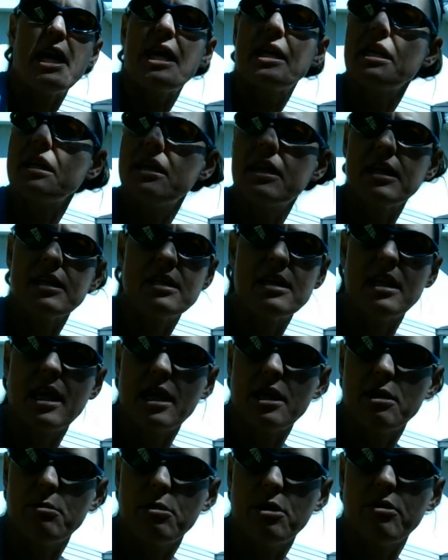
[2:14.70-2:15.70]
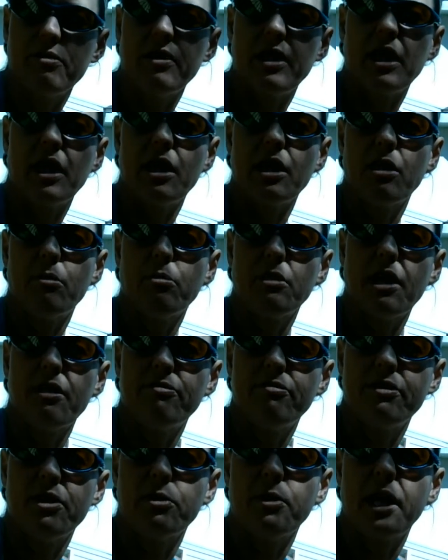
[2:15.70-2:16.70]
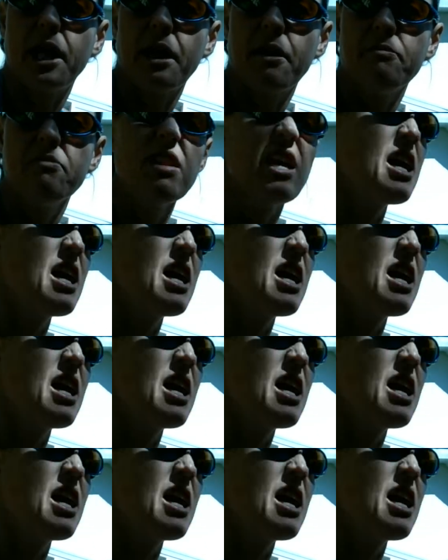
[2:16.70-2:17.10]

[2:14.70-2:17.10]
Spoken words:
anything to get you moving, get your blood flowing,